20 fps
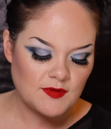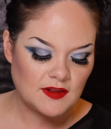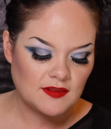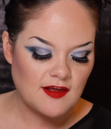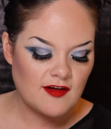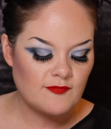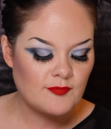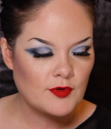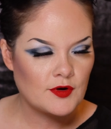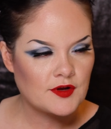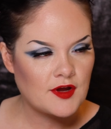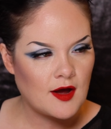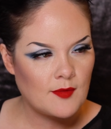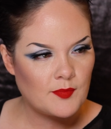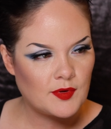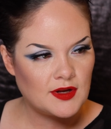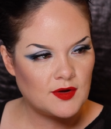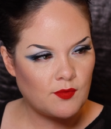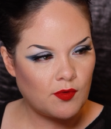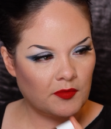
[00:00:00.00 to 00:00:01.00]
the Lovebird
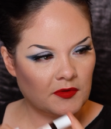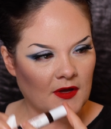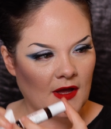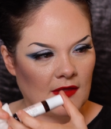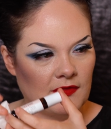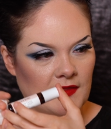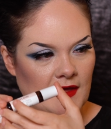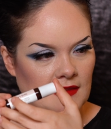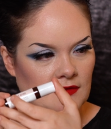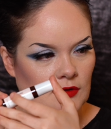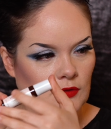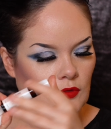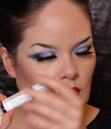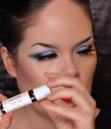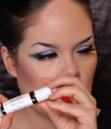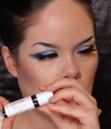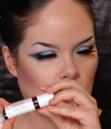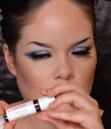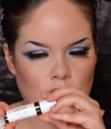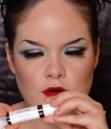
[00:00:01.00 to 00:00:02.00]
company where we got that little
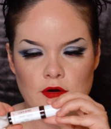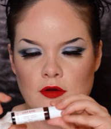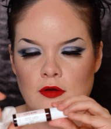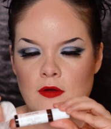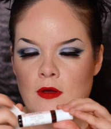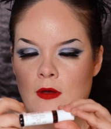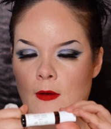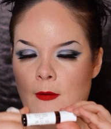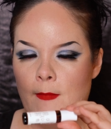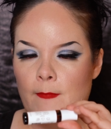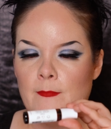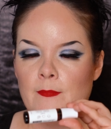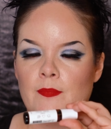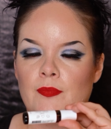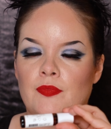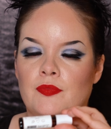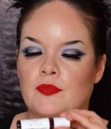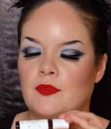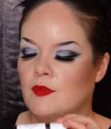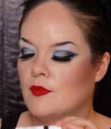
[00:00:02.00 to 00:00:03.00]
card.
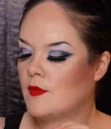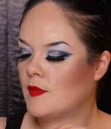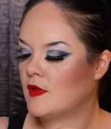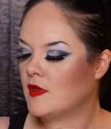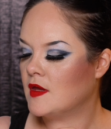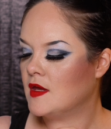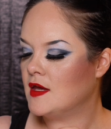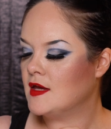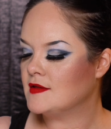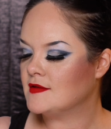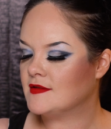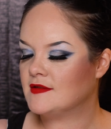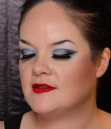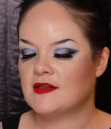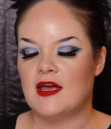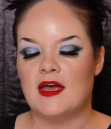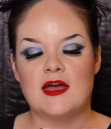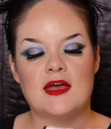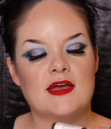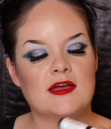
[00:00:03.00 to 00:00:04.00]
It
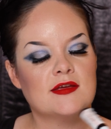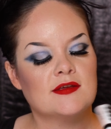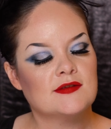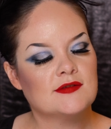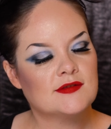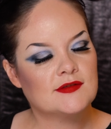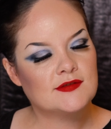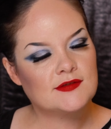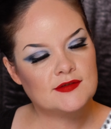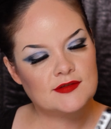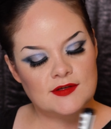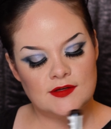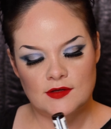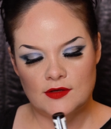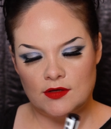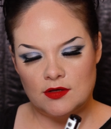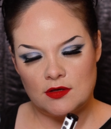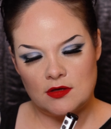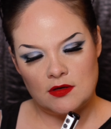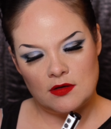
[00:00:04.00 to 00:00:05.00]
says,
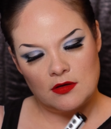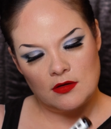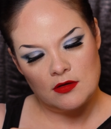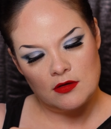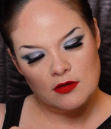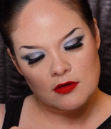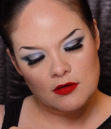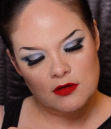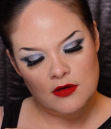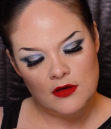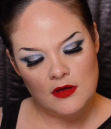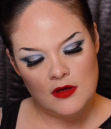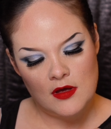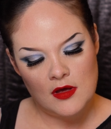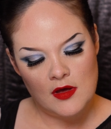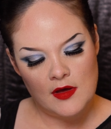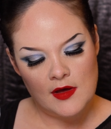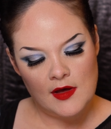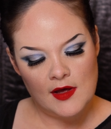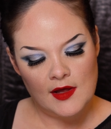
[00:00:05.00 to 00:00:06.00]

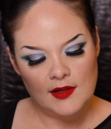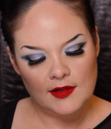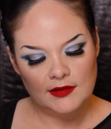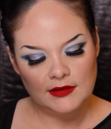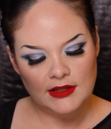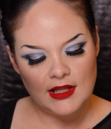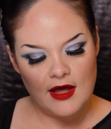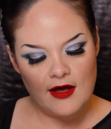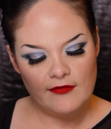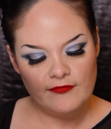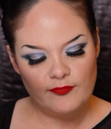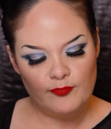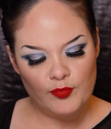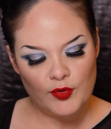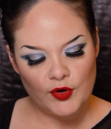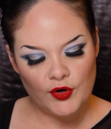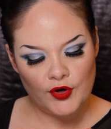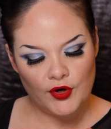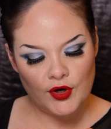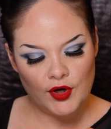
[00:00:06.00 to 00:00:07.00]

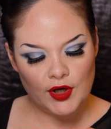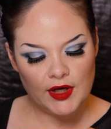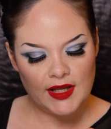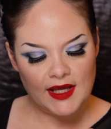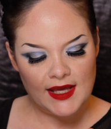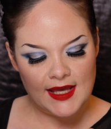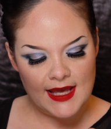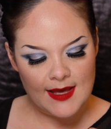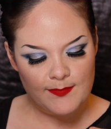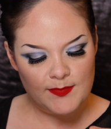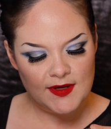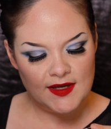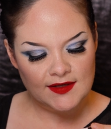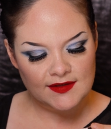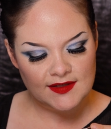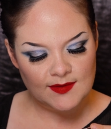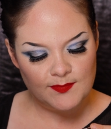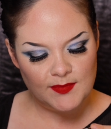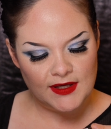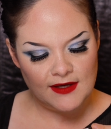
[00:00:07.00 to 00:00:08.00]
Lovebird Hippy
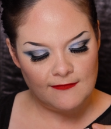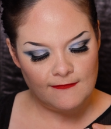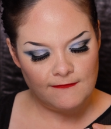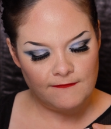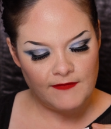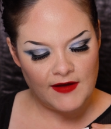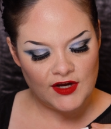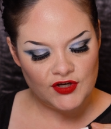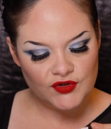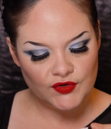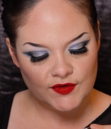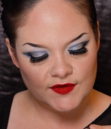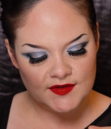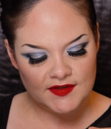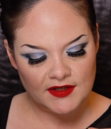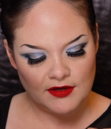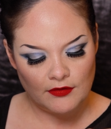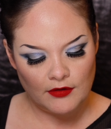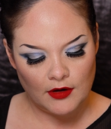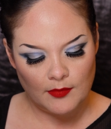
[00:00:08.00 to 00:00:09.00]
Dippy Facial
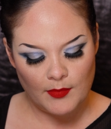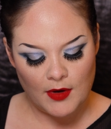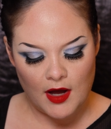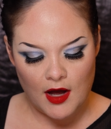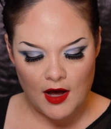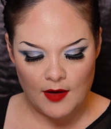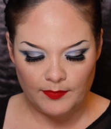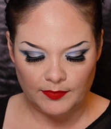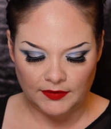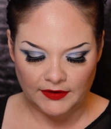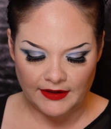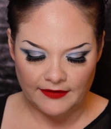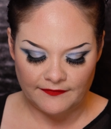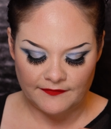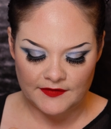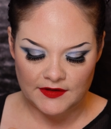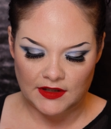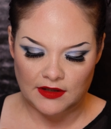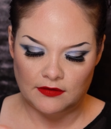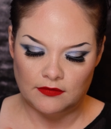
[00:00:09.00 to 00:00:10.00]
Serum
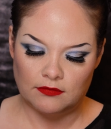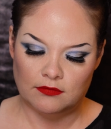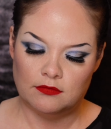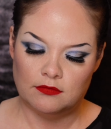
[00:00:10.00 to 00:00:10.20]
Uplifting.